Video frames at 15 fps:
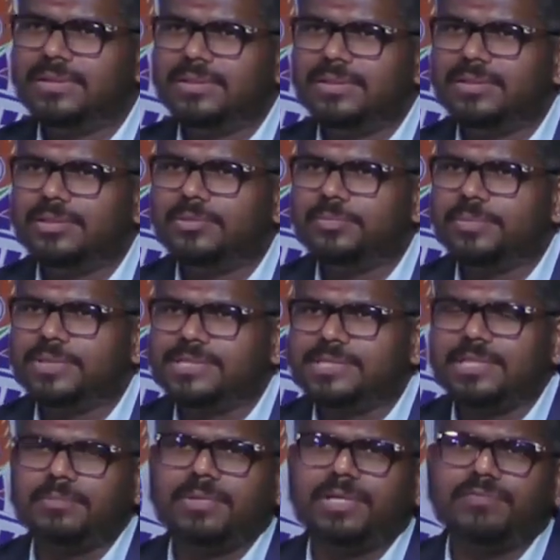to
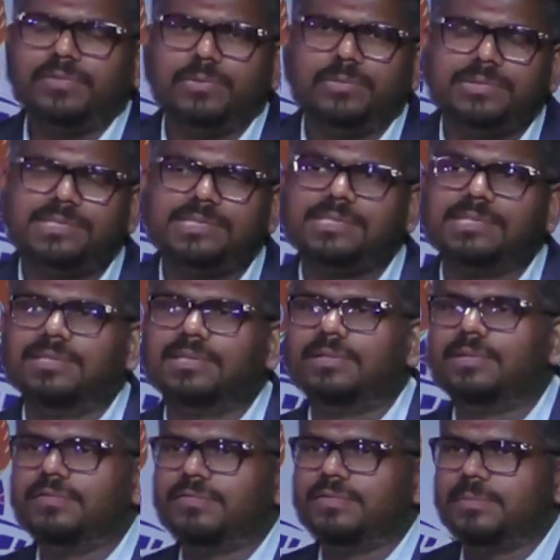present my views
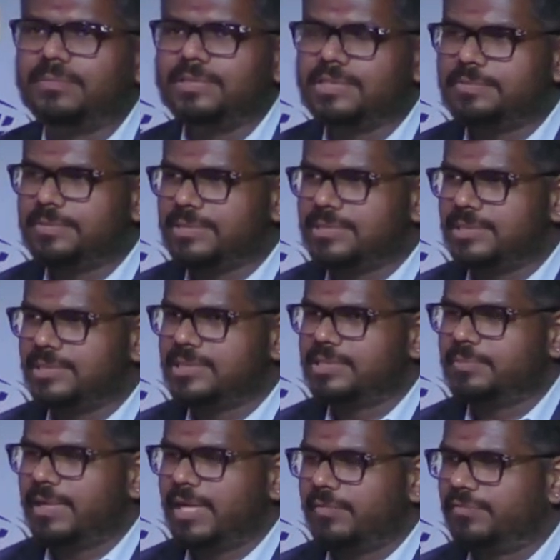from this prestigious
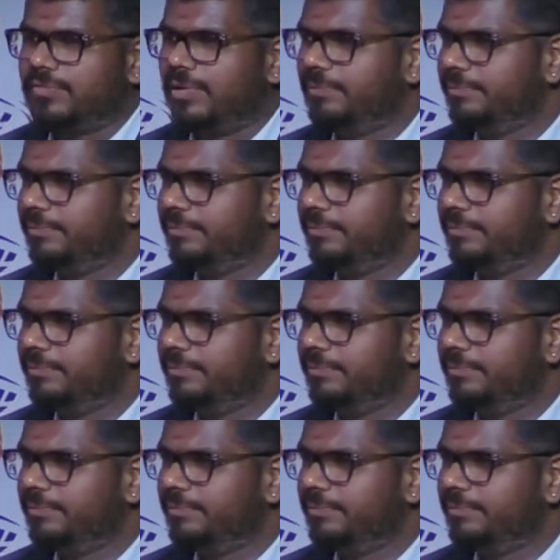platform.